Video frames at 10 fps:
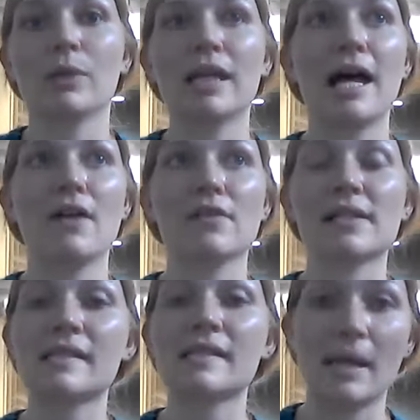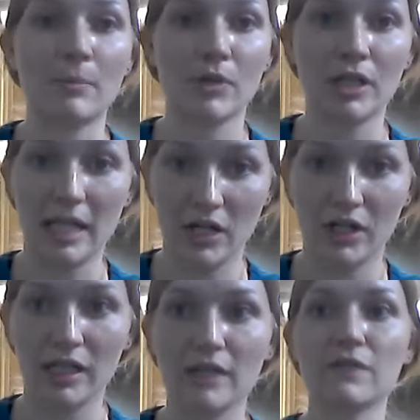we have a separate
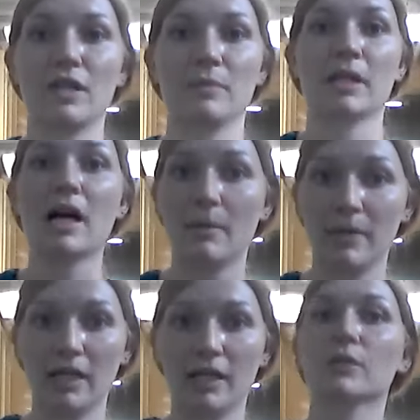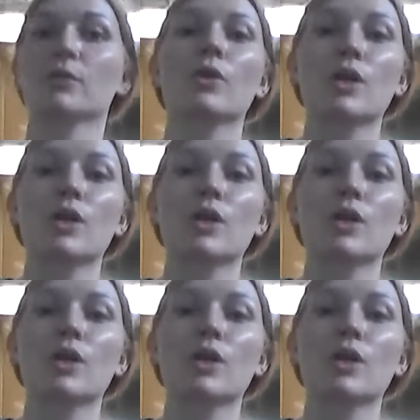area for them to come in.